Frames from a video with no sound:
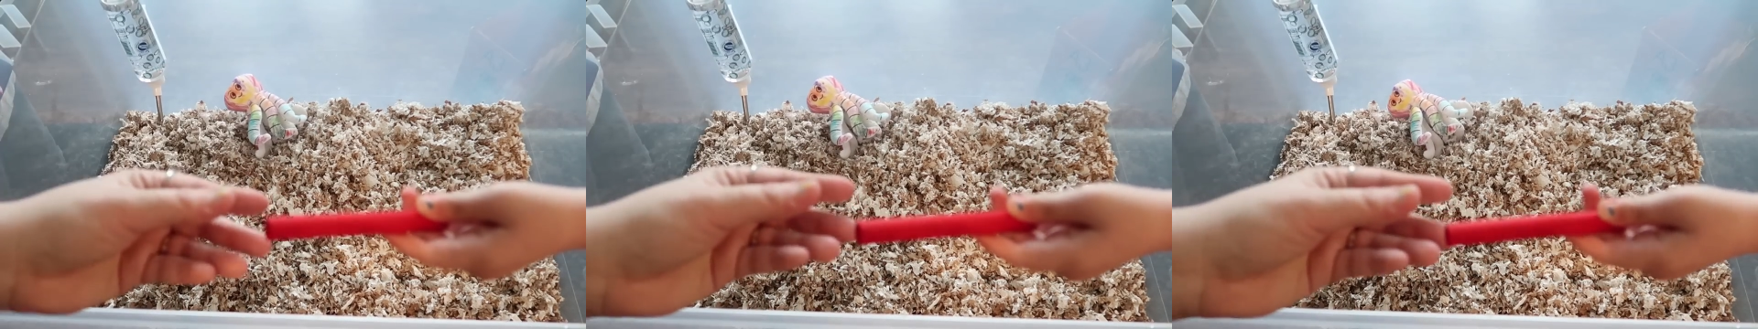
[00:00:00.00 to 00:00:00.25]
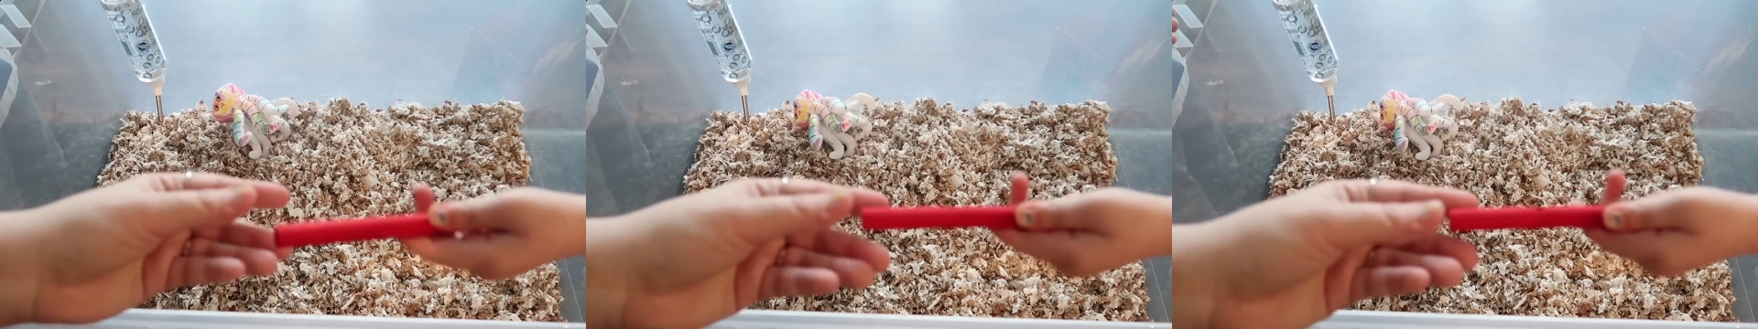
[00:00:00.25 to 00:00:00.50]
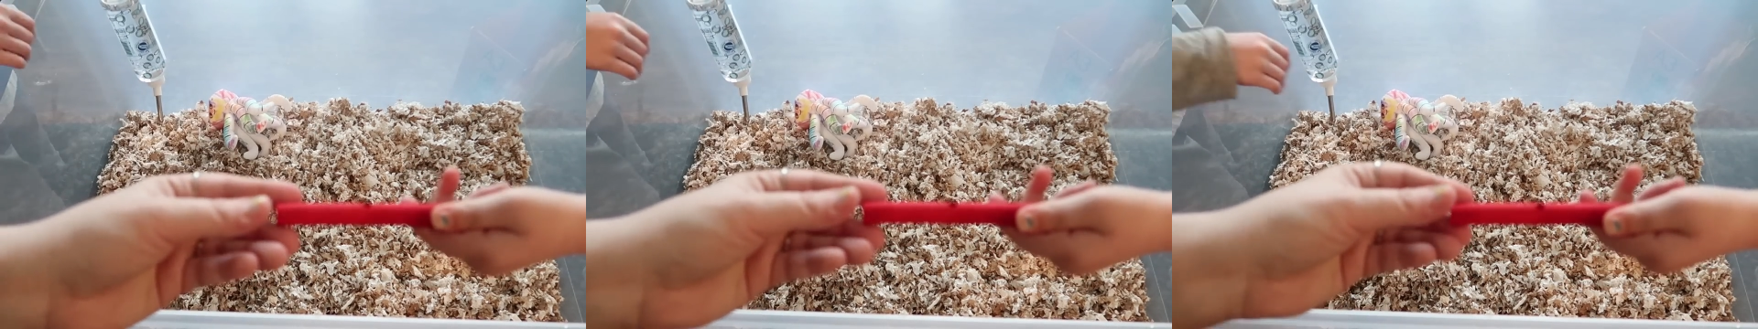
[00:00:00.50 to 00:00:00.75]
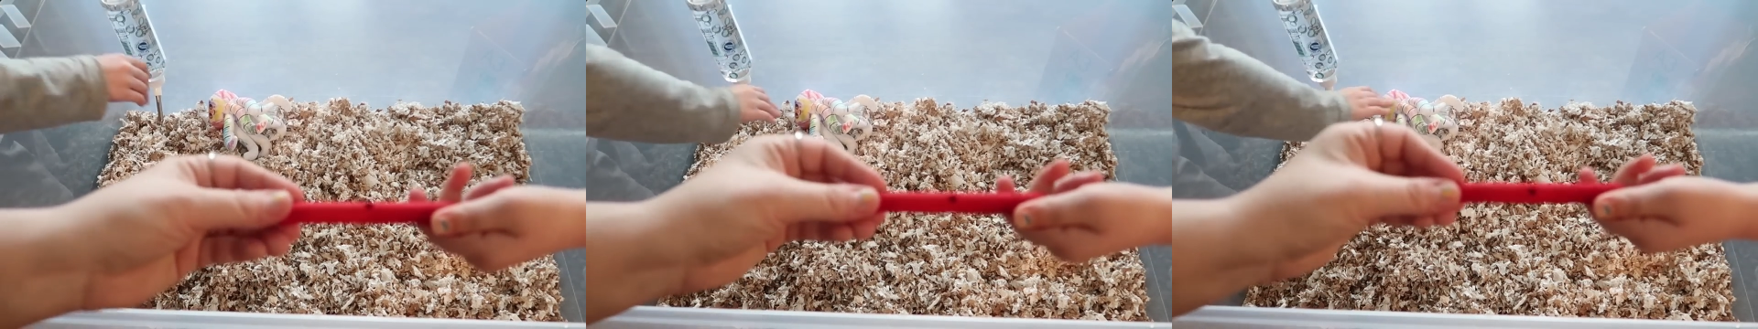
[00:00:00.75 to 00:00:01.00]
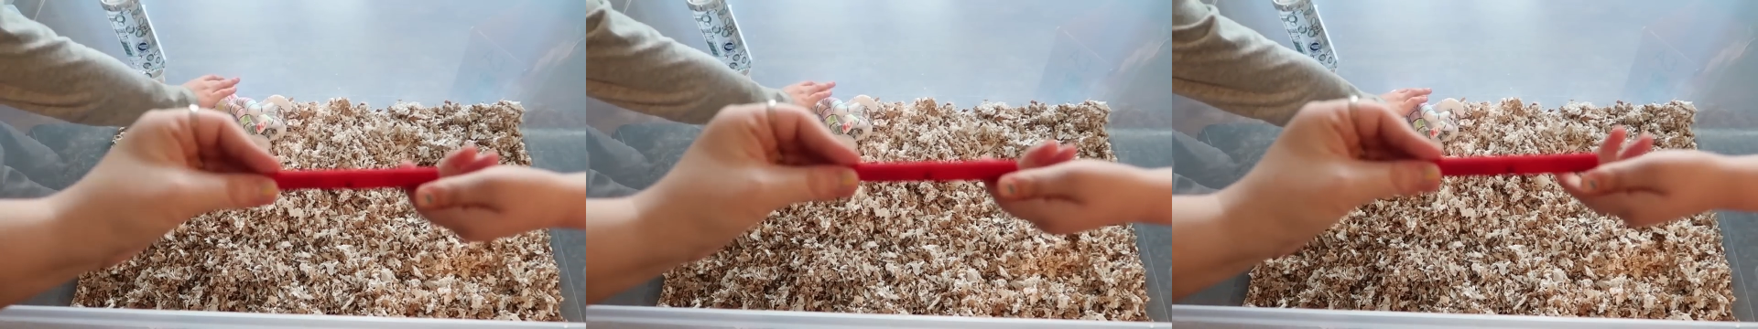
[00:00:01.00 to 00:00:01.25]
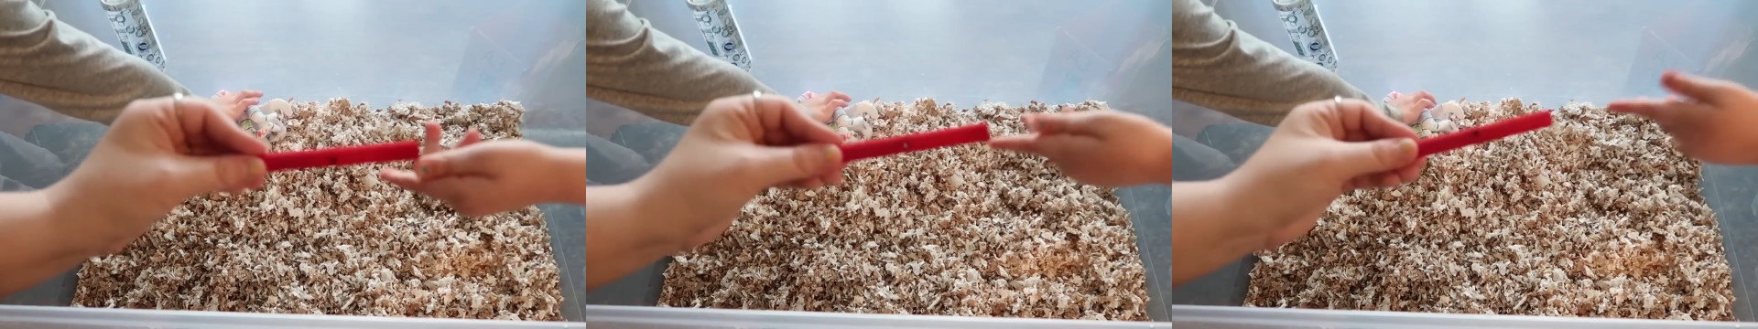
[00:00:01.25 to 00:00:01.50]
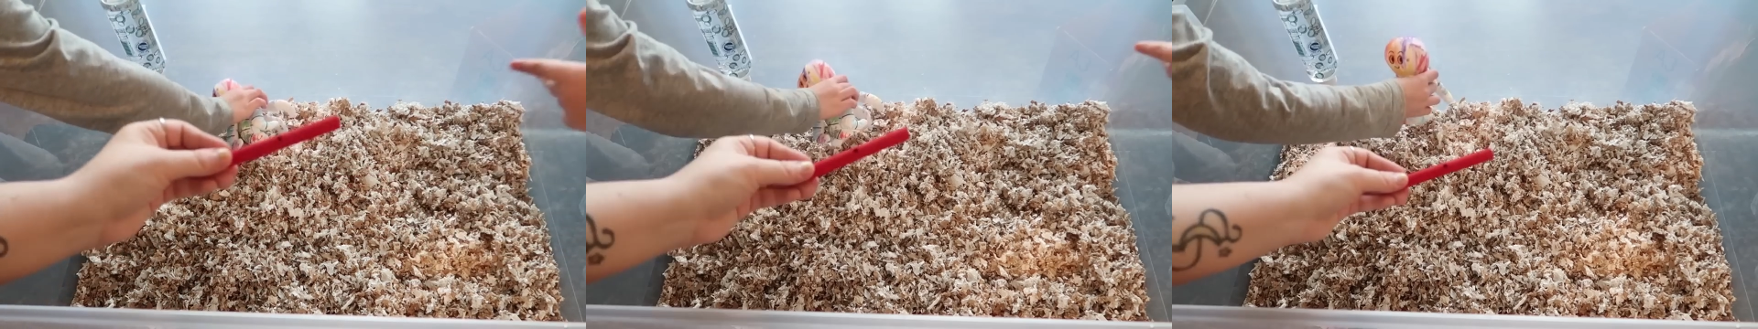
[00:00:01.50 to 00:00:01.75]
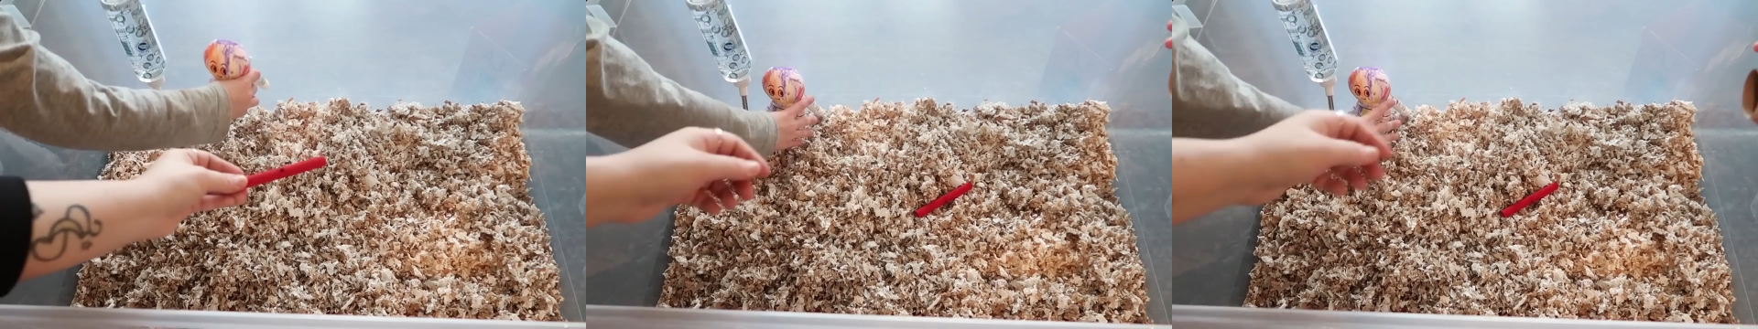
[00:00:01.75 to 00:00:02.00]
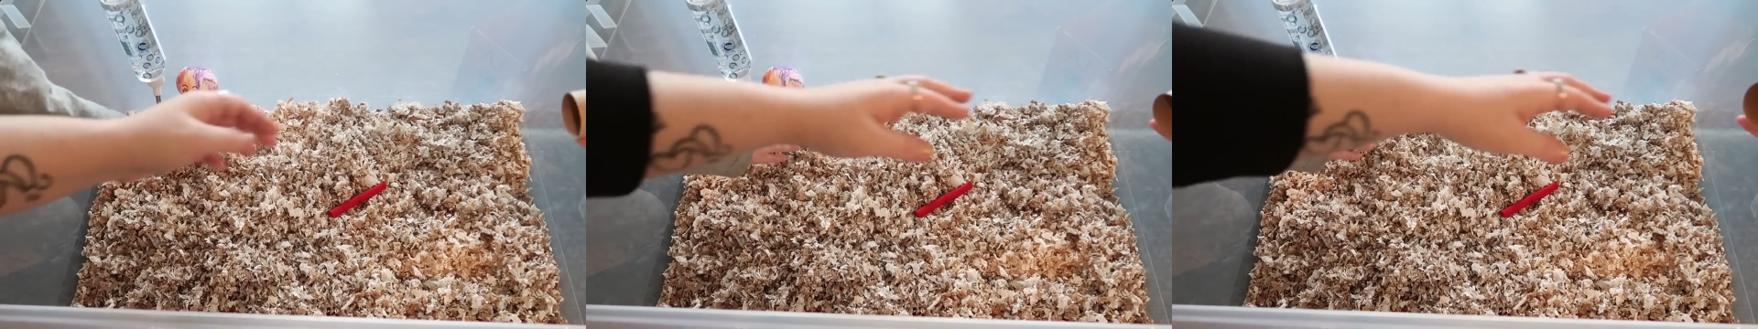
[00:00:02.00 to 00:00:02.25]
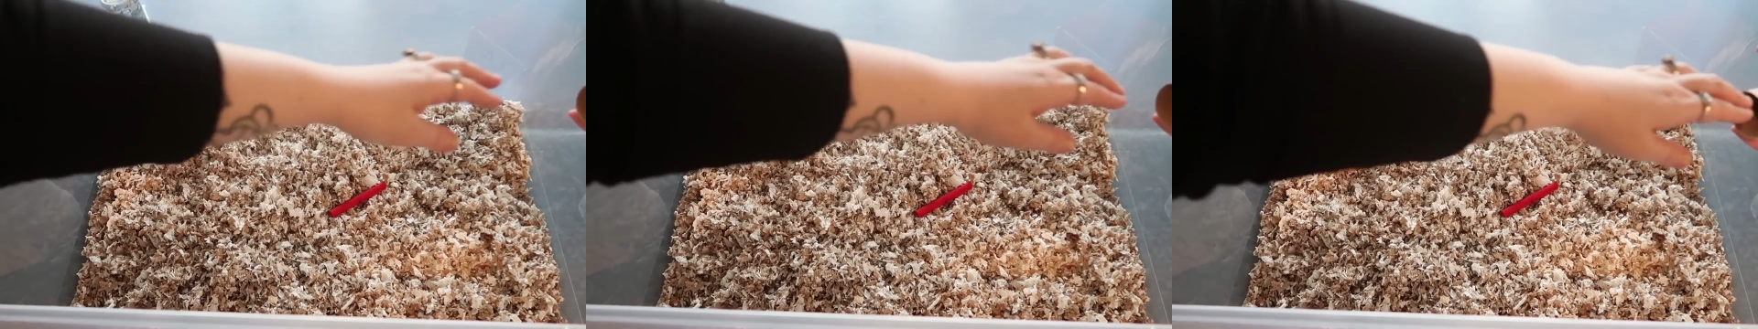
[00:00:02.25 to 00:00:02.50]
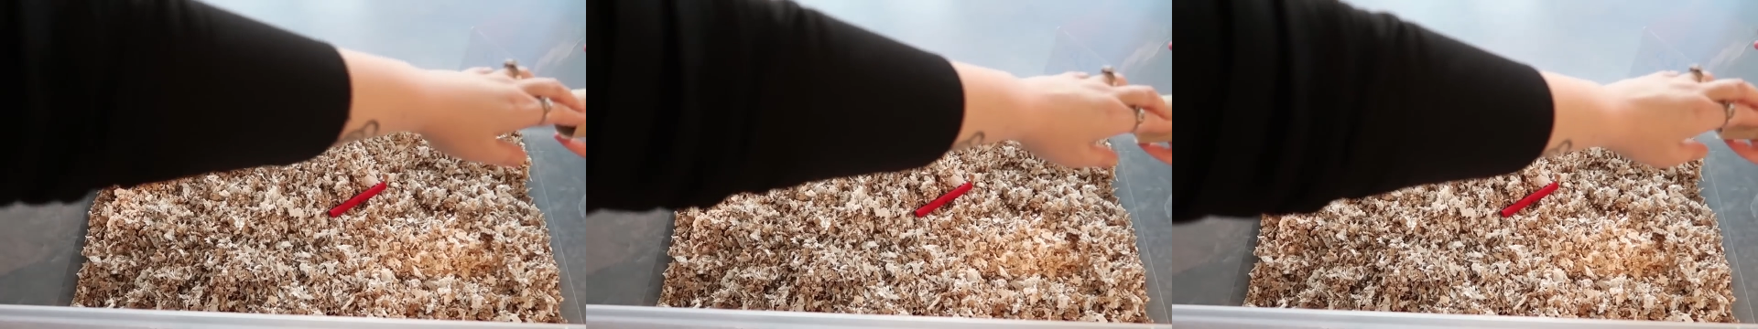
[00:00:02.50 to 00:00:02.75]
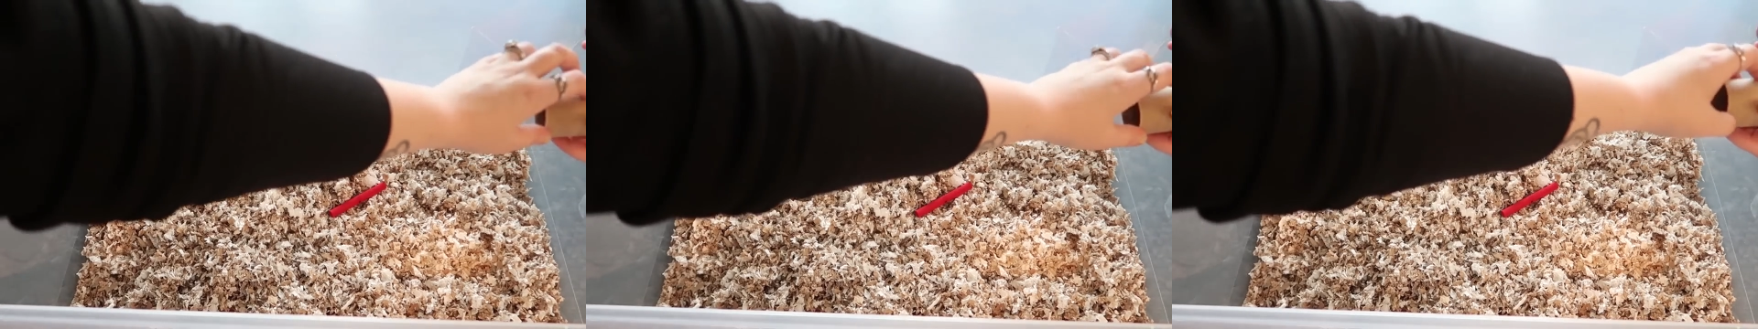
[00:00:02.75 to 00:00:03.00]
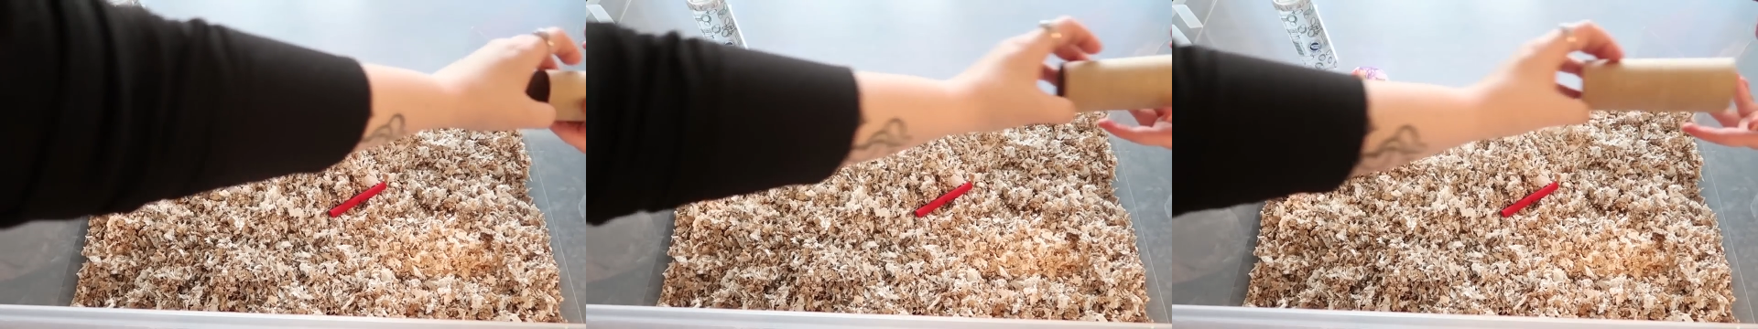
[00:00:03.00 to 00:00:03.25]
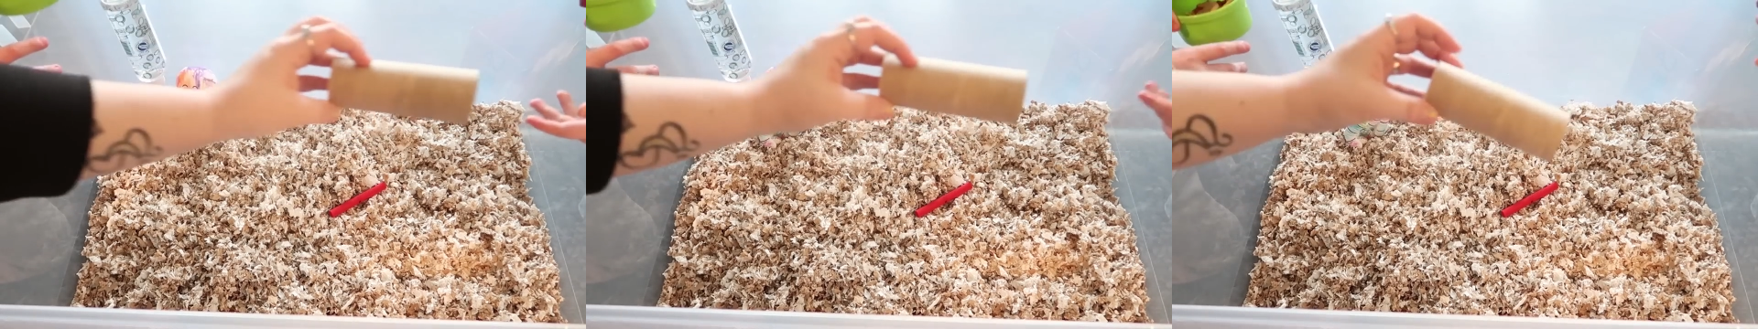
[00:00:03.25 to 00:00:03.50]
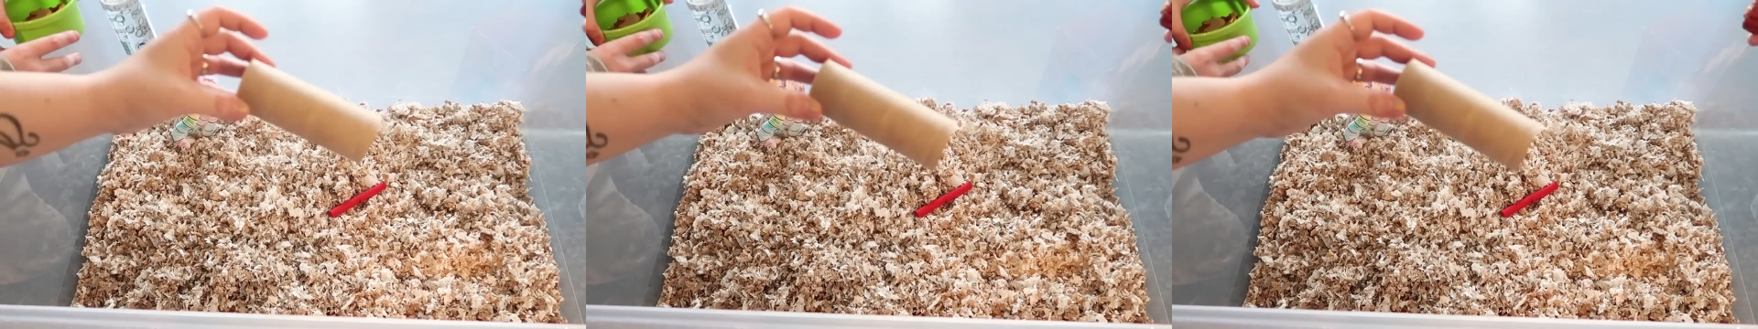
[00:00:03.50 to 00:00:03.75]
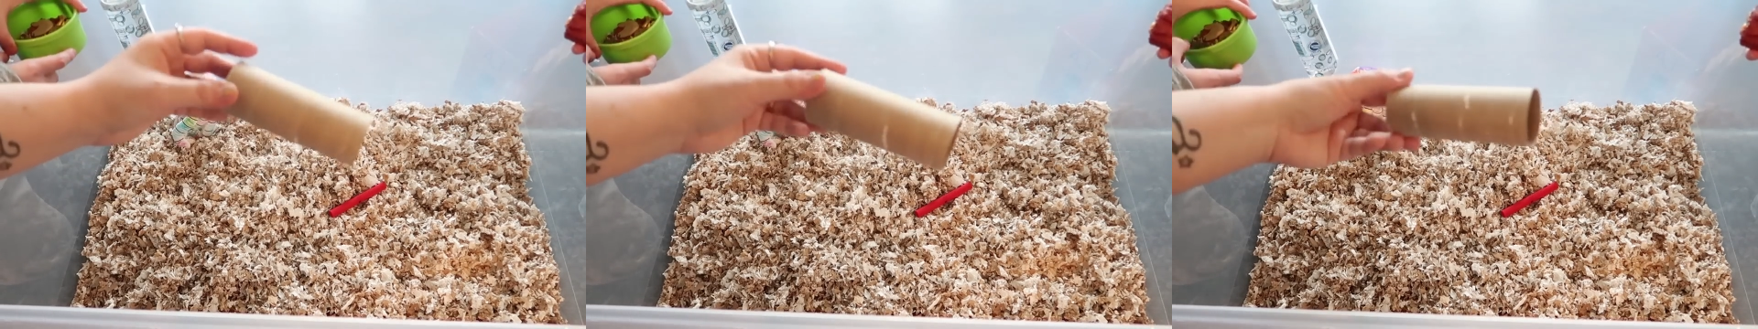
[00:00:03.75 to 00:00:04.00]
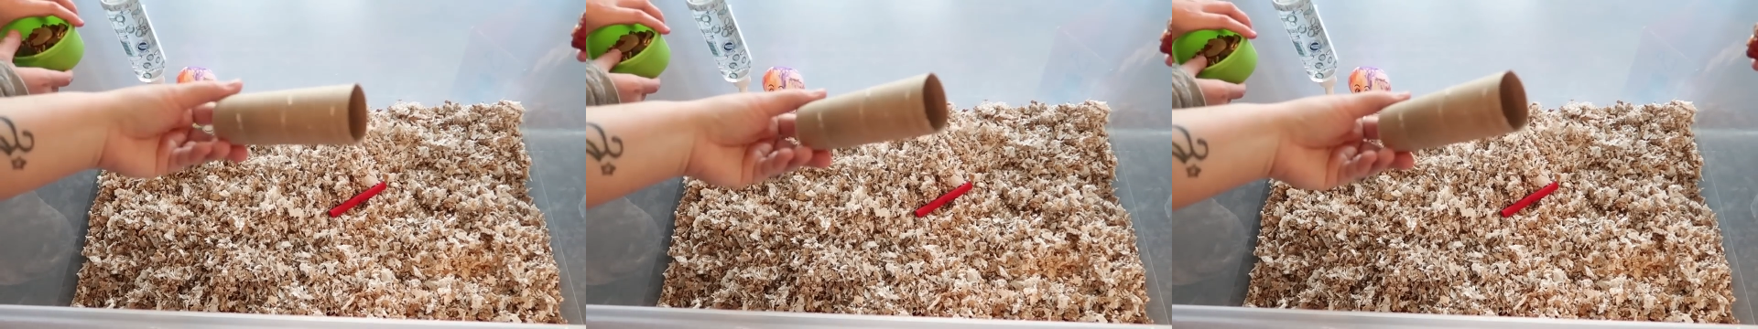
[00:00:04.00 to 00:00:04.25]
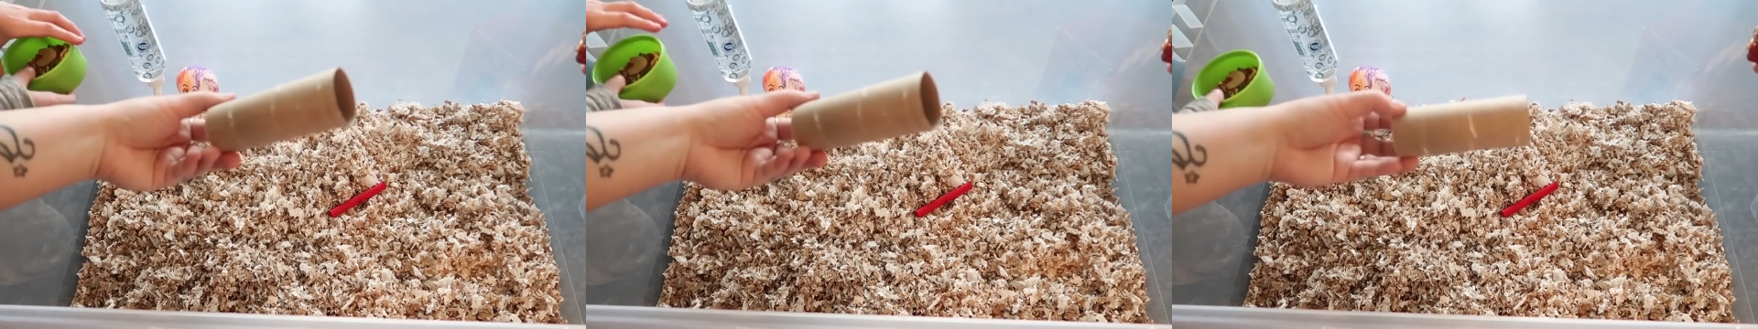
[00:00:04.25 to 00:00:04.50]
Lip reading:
[unreadable: no face in view]